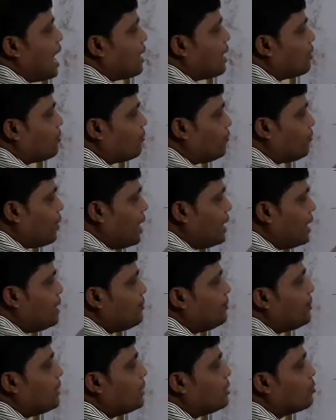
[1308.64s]
5
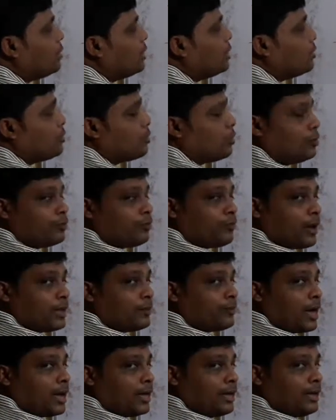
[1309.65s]
equal to 5,
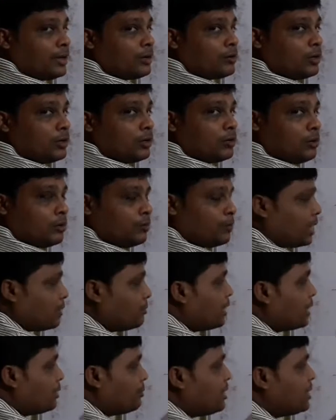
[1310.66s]
I equal to 5,
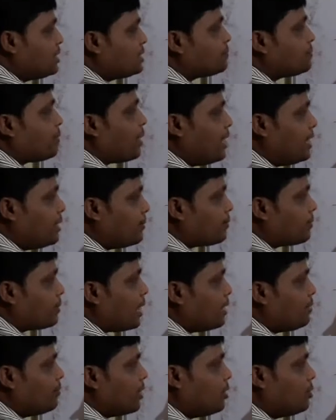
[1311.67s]
that means 5,
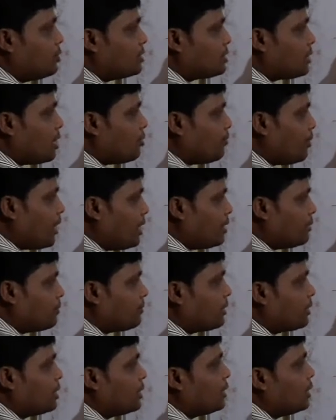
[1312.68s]
I value is now 5,
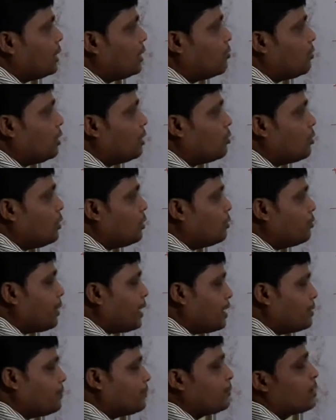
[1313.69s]
equal to
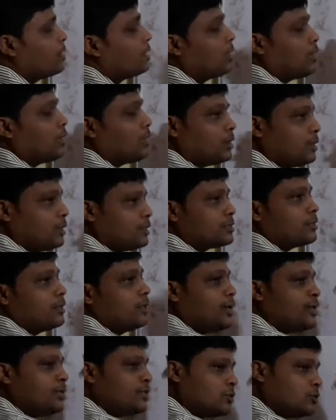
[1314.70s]
5, condition
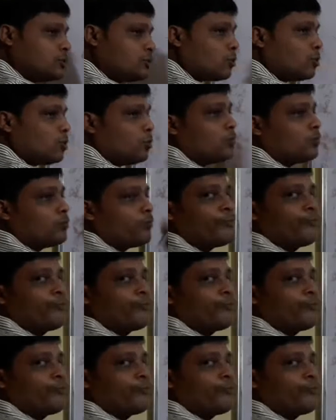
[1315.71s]
is true.